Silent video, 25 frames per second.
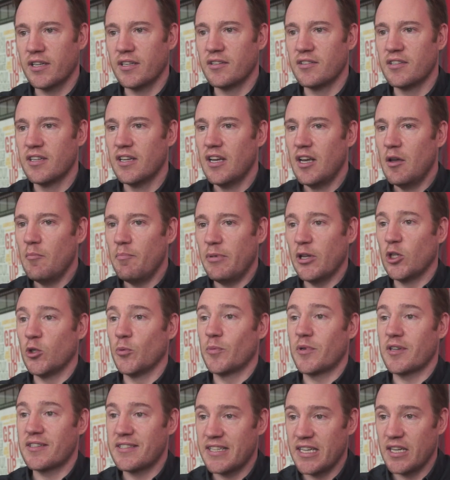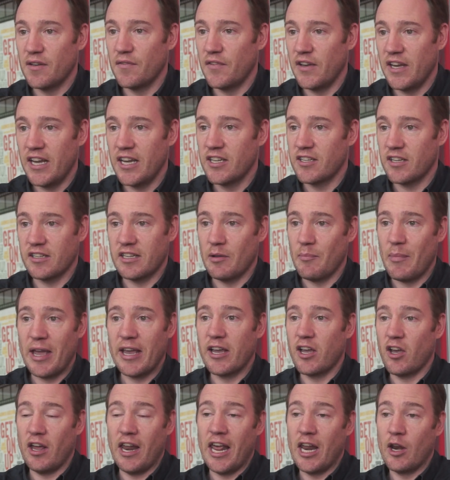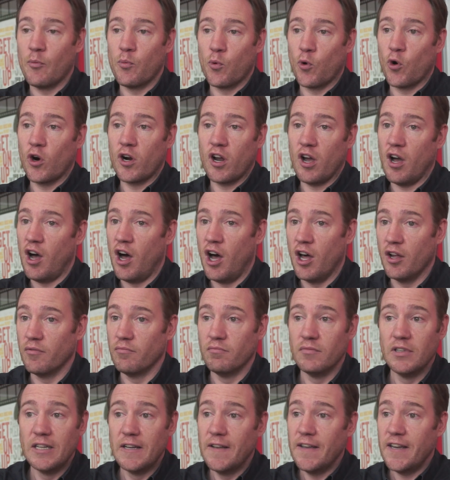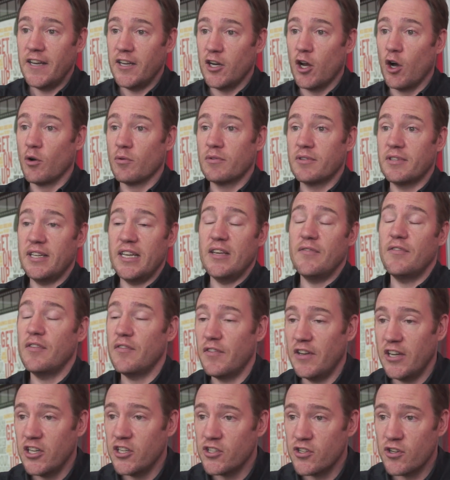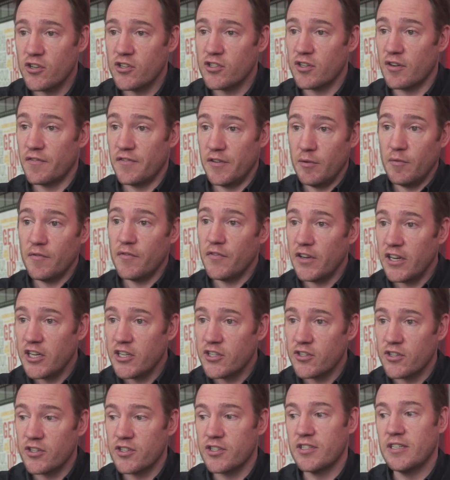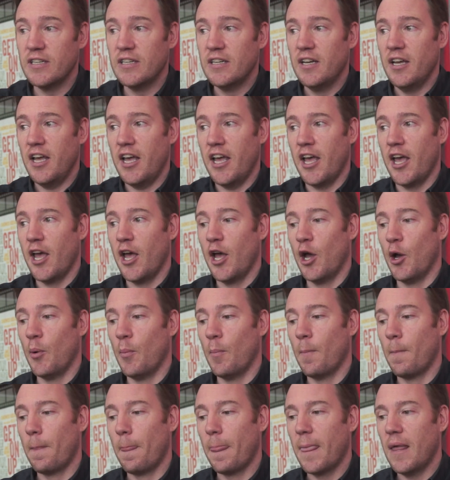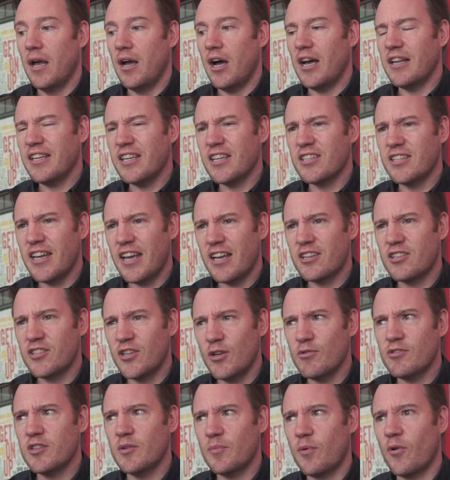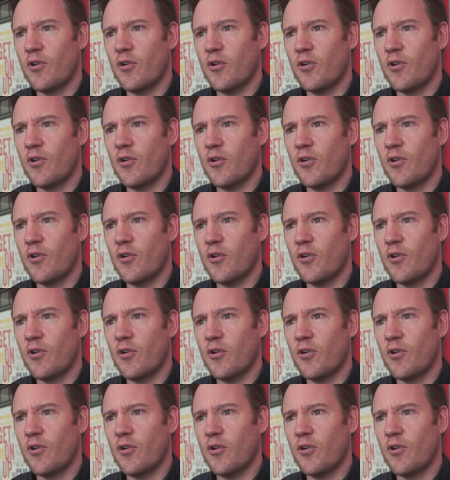and build up the CVs that they make and work on, you know, TV features or film features. Um, I think it's, yeah, it's hugely